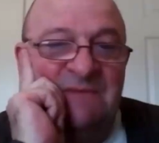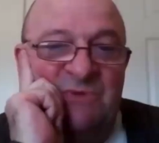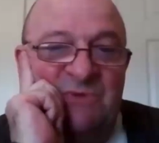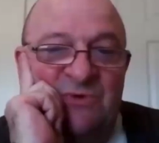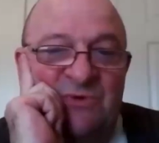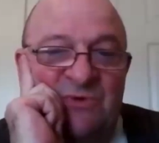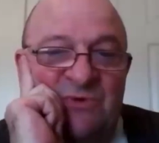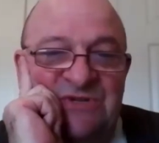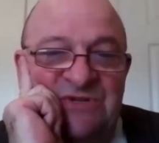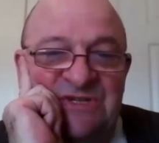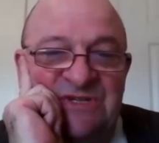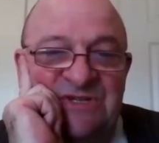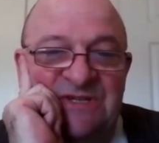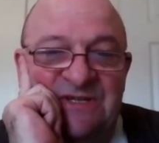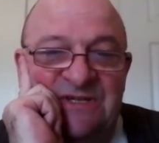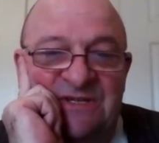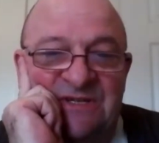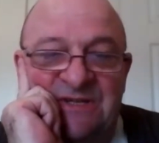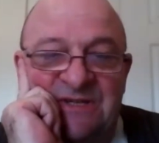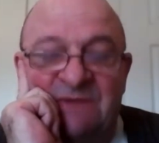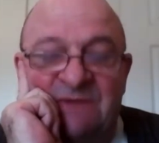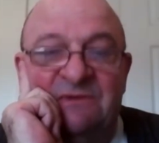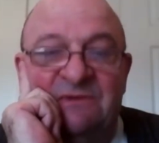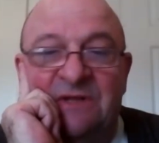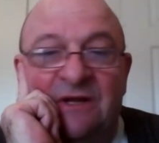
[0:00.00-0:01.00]
and she says, I
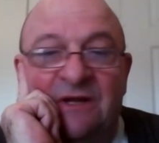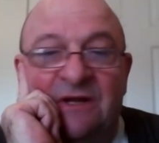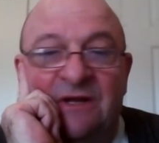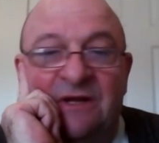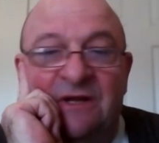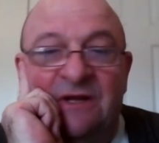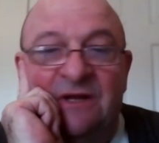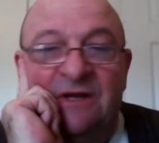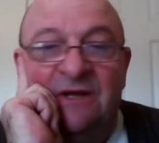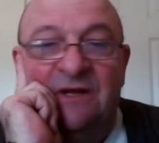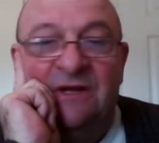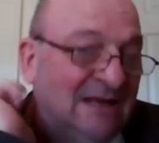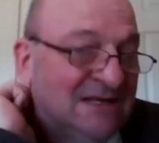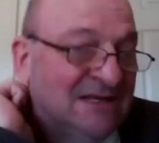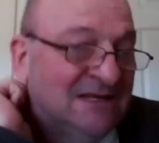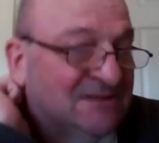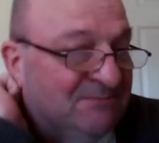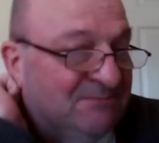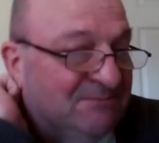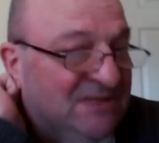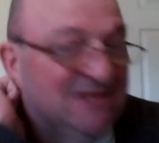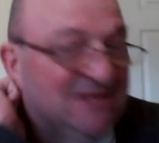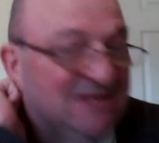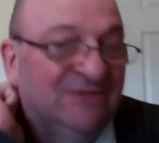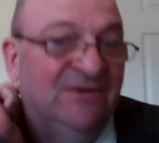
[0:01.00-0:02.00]
don't like it as
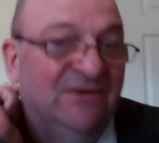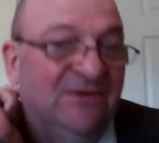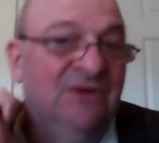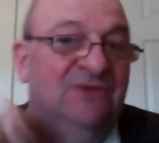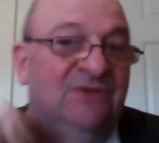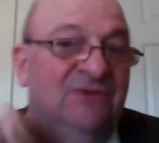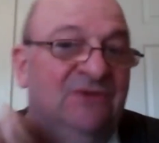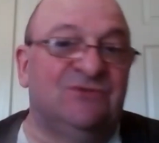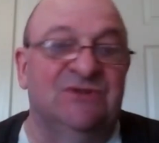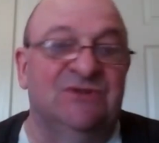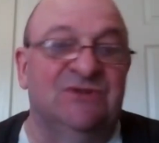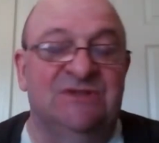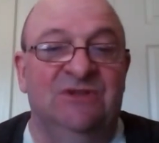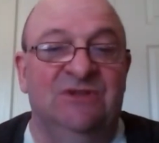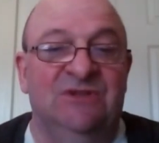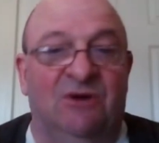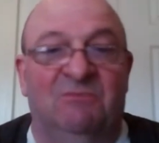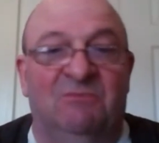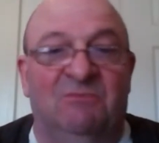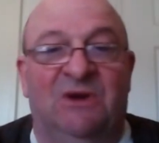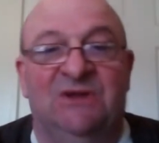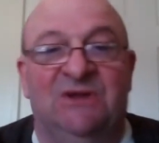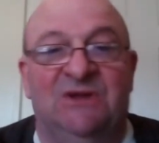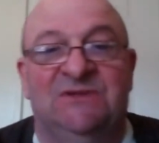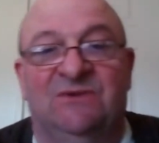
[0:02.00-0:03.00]
a piece of furniture. It's
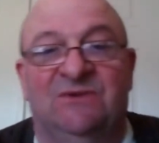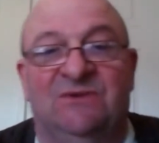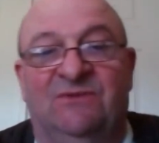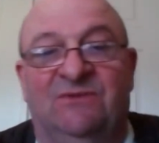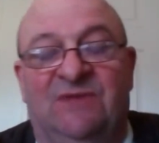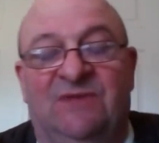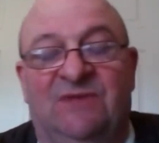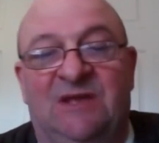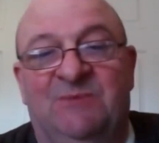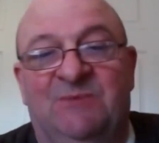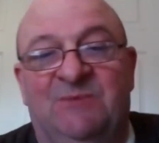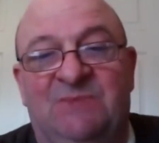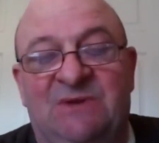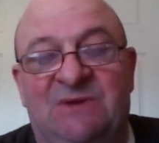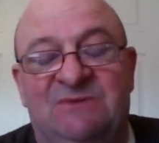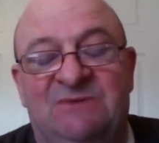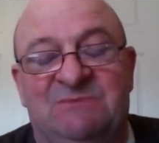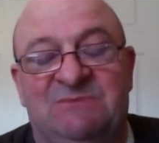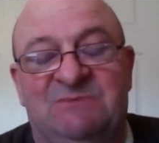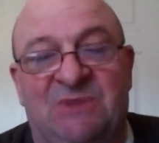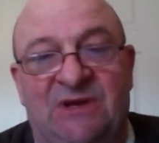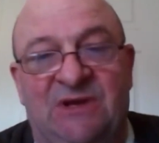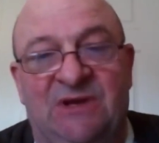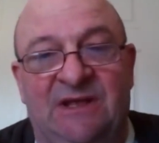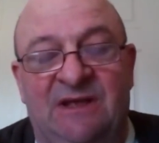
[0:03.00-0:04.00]
not my sort of thing, but it was
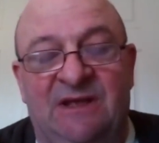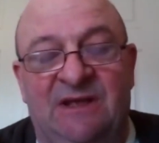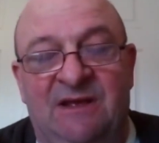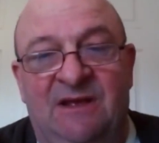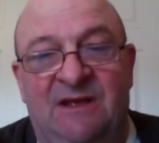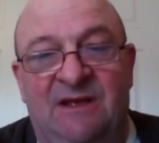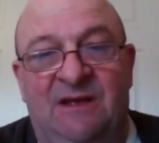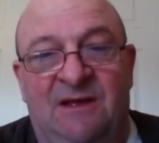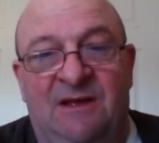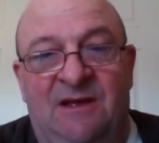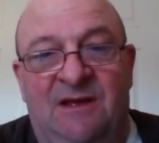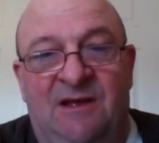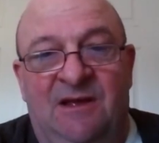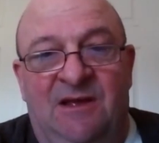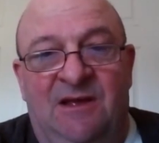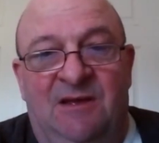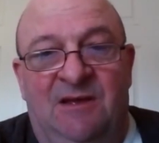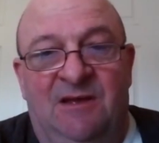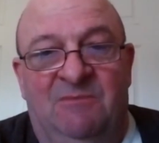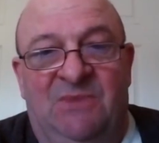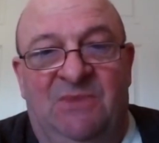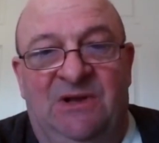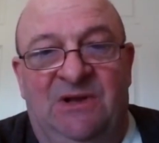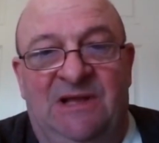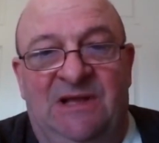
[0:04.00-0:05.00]
my
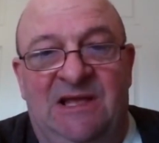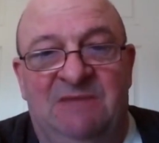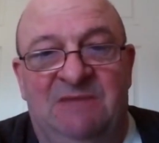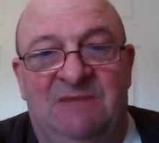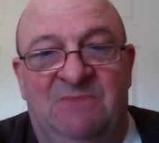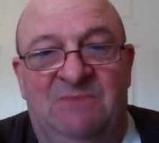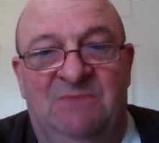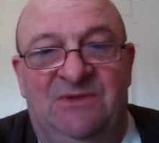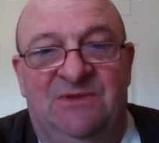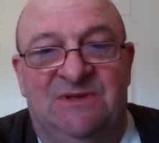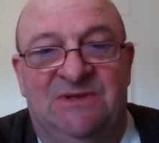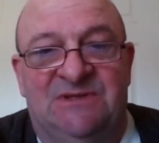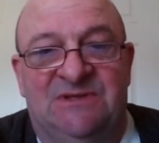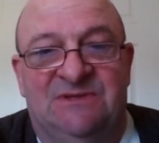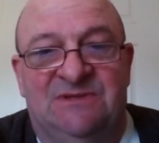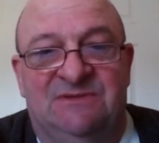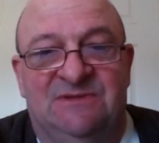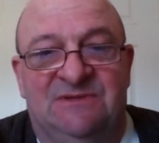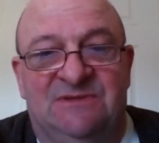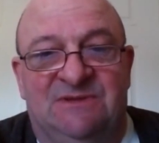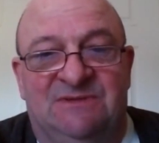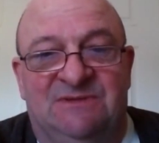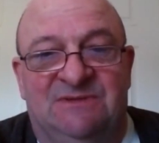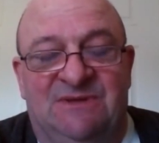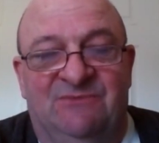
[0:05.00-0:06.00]
late mother's,
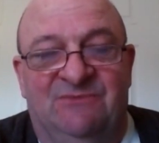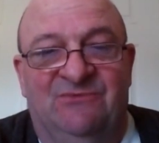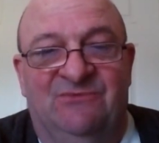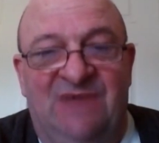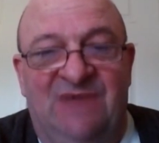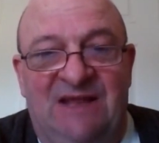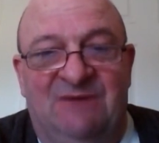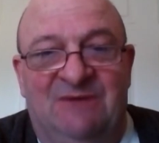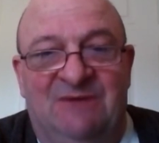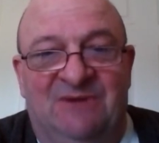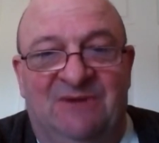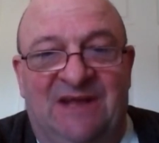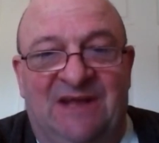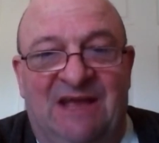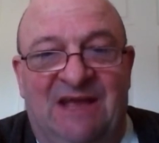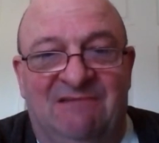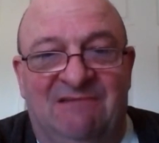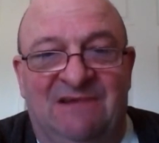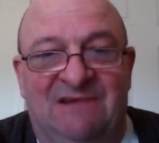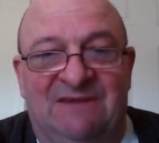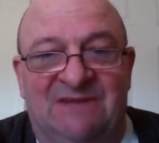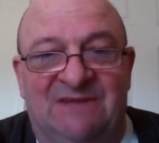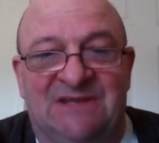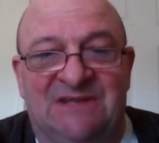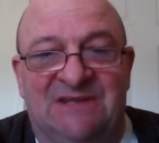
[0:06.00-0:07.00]
so I don't really want to get
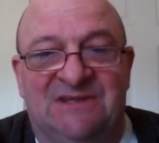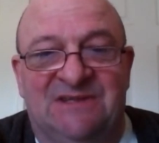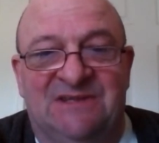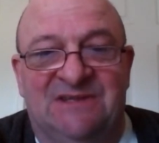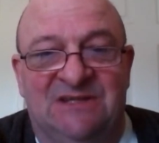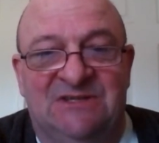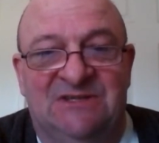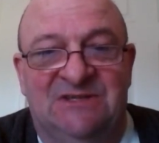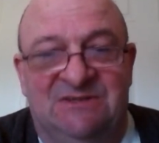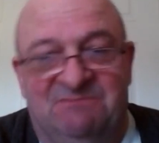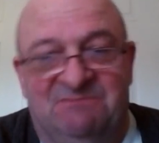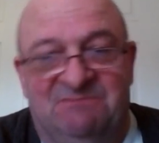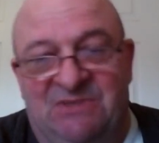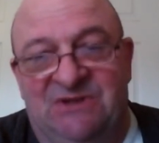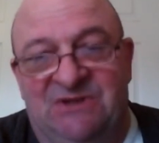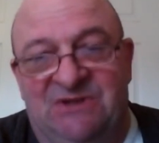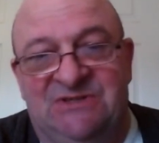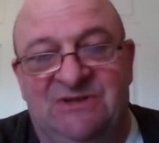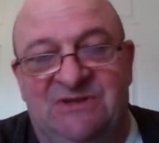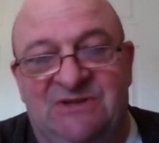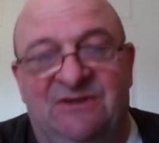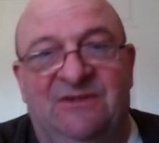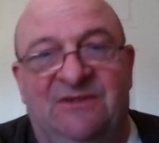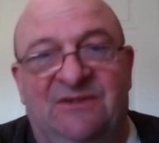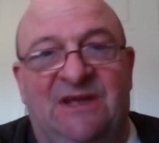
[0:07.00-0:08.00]
rid of it as such. But I
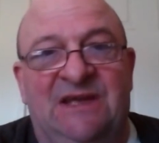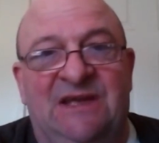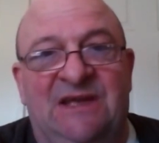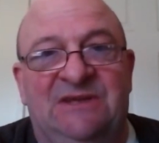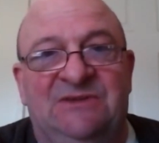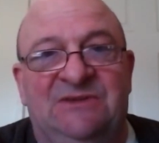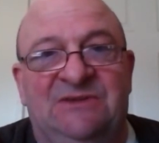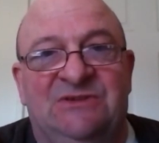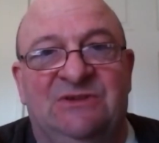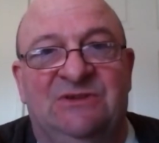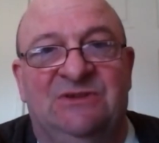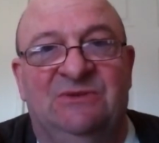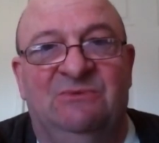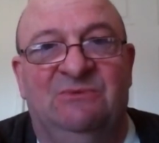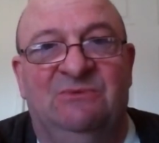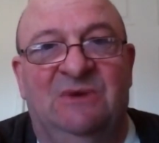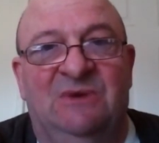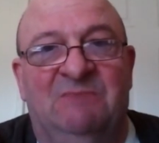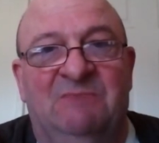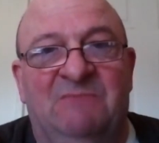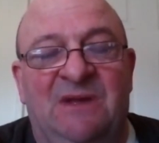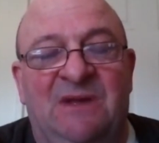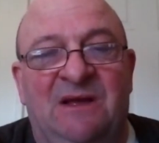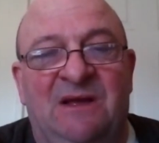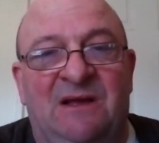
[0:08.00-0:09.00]
turned that
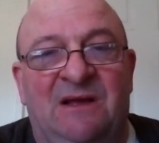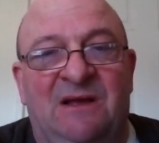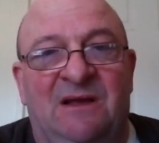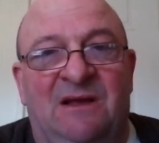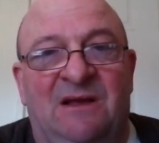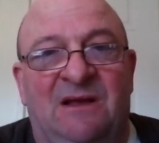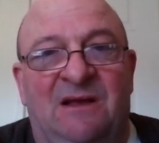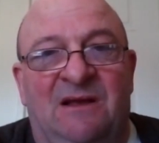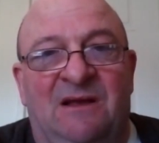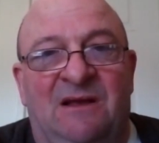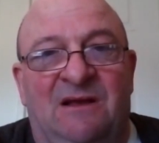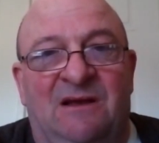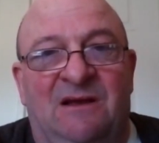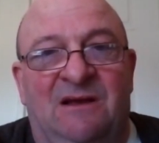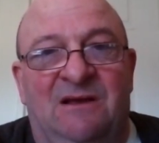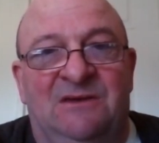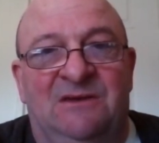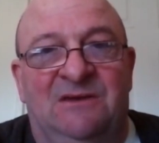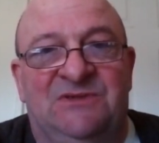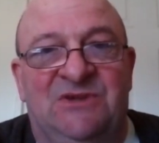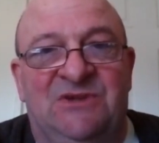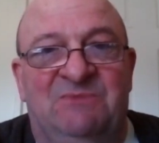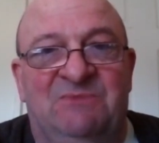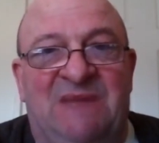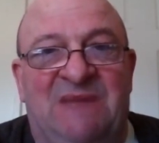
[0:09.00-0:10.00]
into
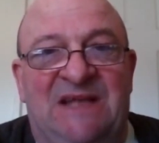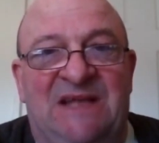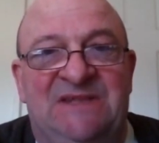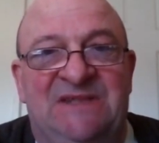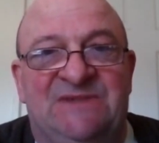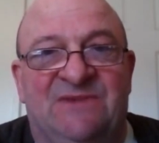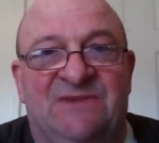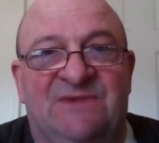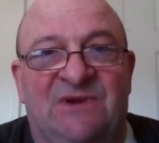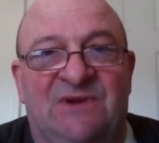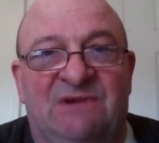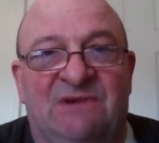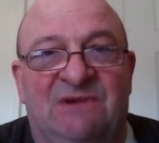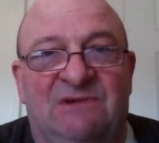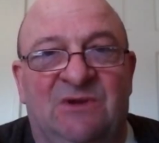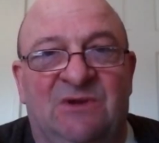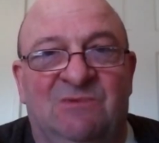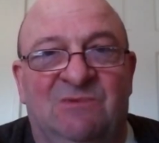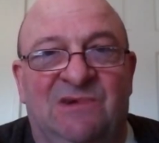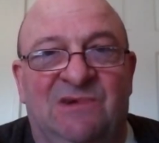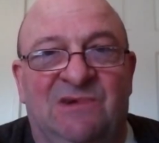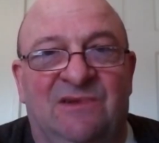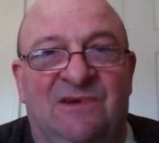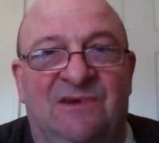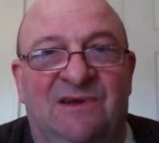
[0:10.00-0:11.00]
2 pens for her and her
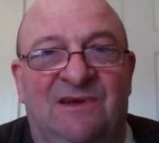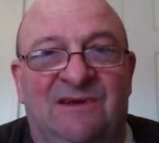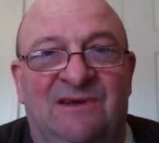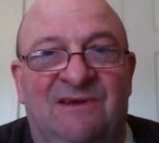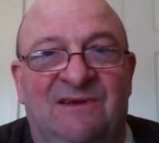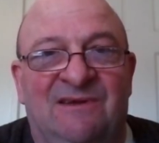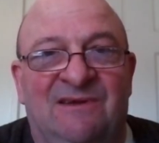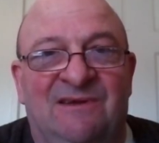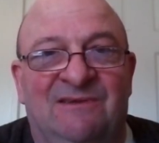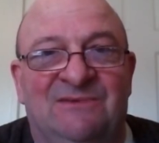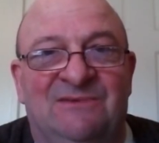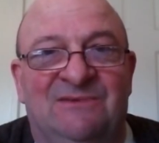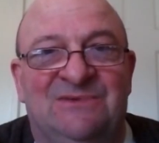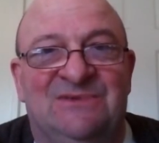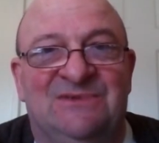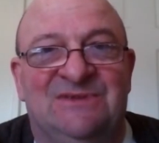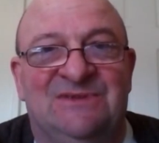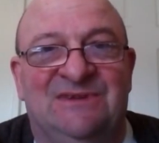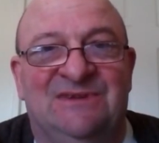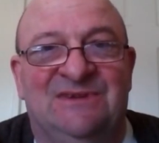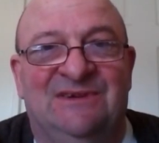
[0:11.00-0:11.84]
brother, which was nice.